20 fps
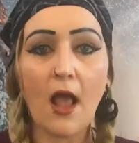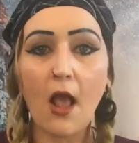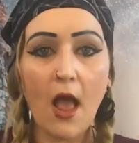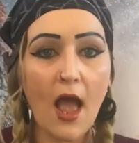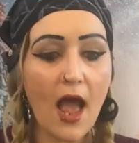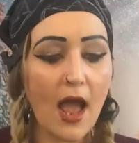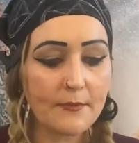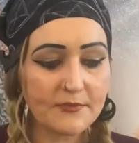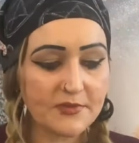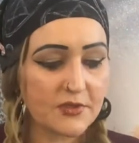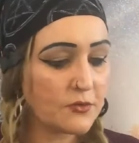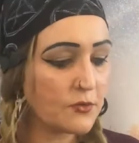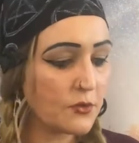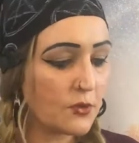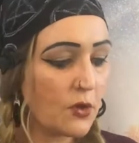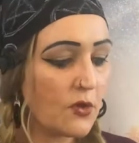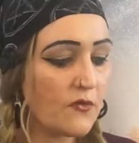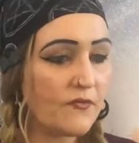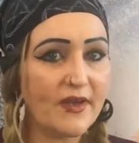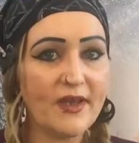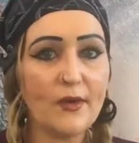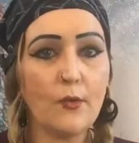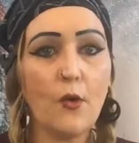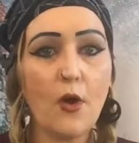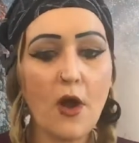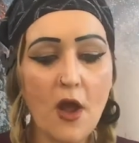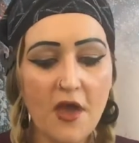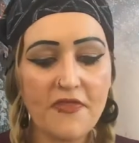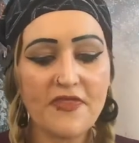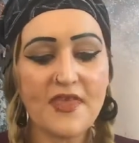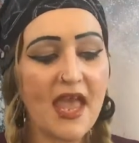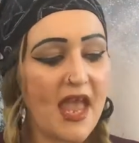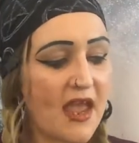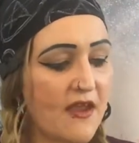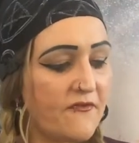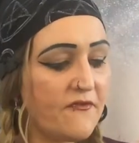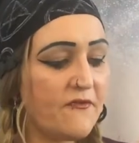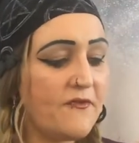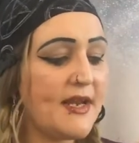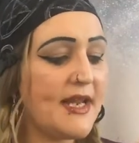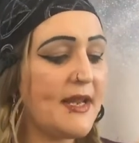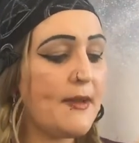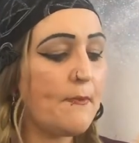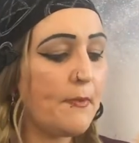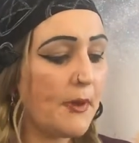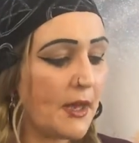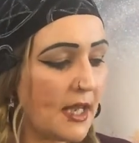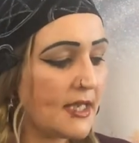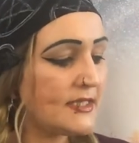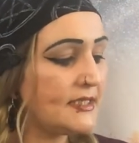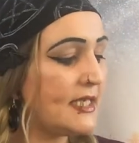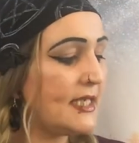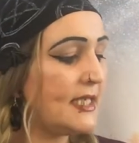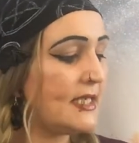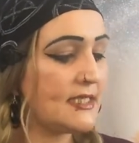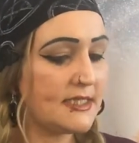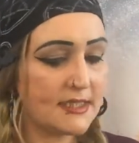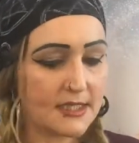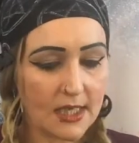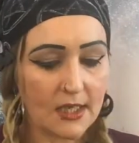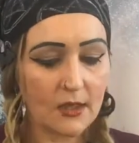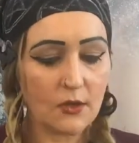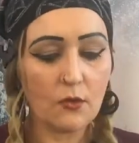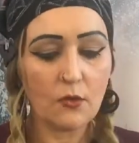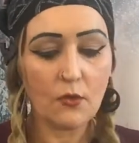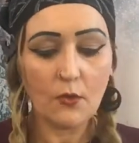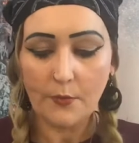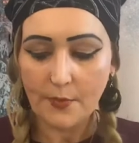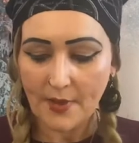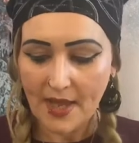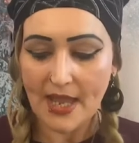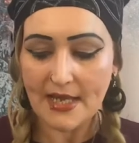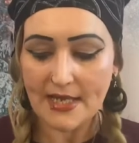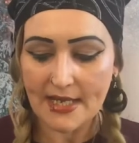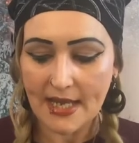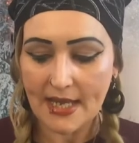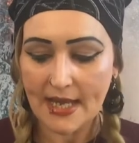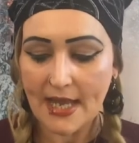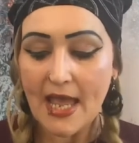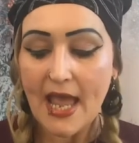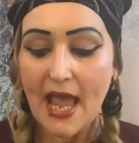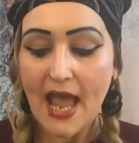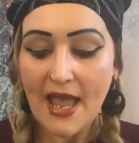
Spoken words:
I absolutely love it. Worth every bloody single penny.